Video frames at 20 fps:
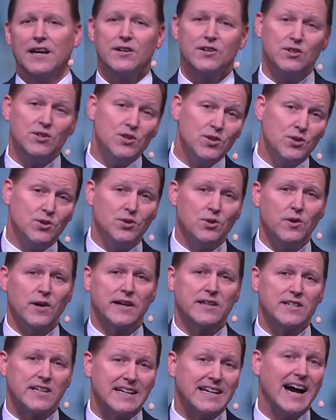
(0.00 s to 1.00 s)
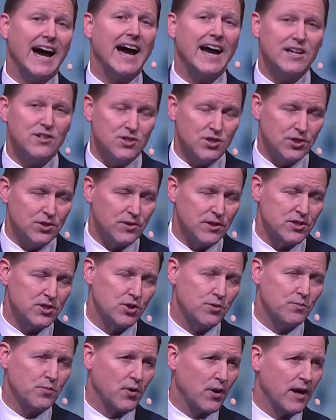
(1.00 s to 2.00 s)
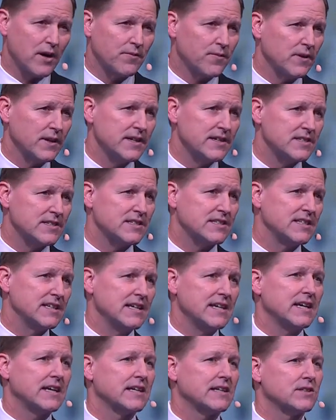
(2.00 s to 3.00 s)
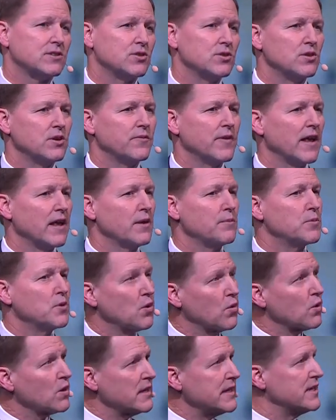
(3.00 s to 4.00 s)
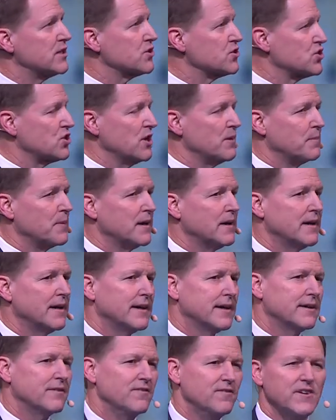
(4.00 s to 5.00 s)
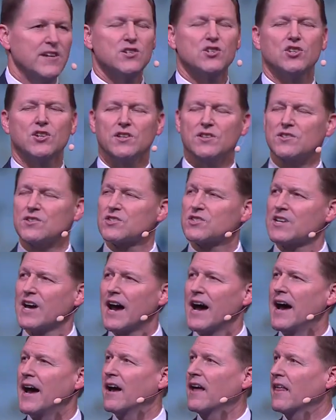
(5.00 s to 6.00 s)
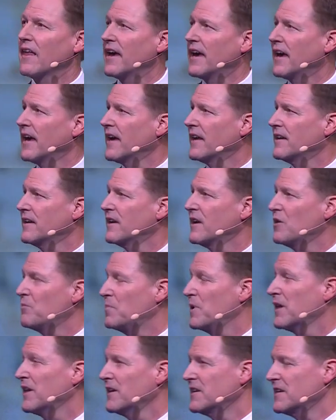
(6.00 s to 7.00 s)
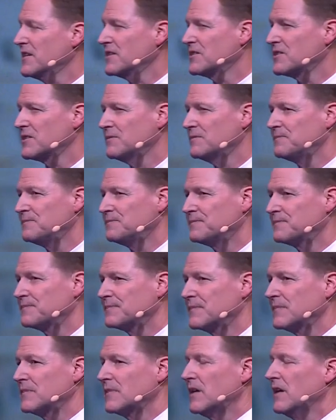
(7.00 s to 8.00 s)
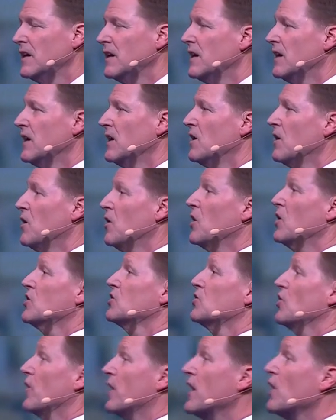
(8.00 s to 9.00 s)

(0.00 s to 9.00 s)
you and to guide you as you prayerfully seek to develop your leadership vision, style, and abilities. So